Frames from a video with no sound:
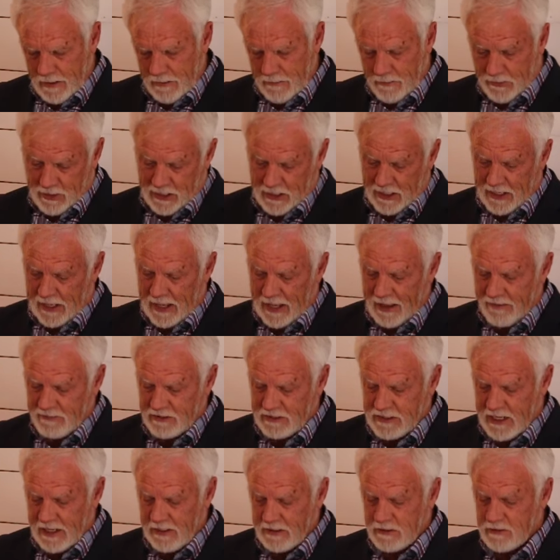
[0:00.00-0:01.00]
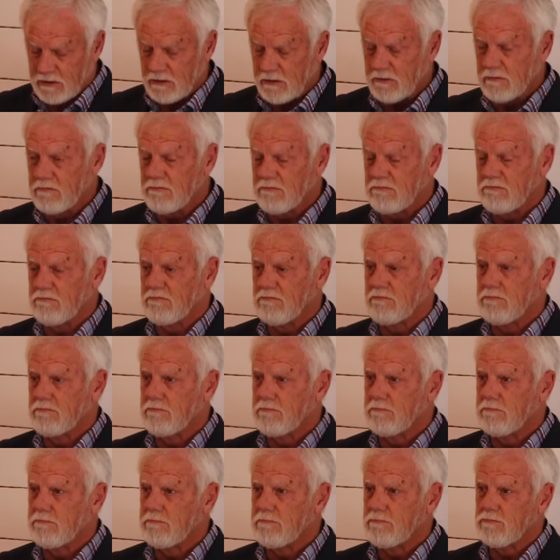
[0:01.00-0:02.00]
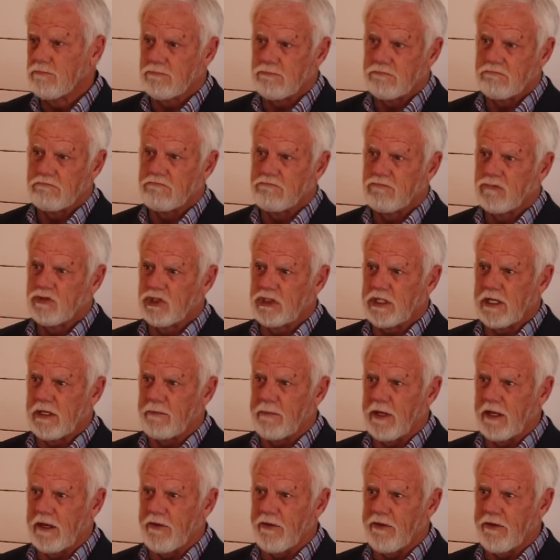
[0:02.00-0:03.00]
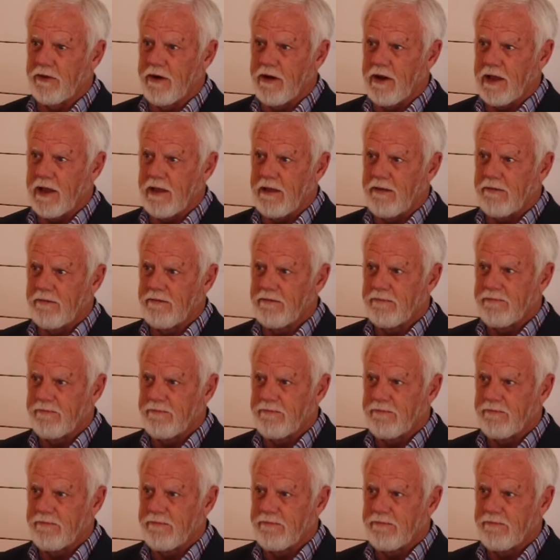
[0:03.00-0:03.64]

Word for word: And then he gave his answer Send me to the grave.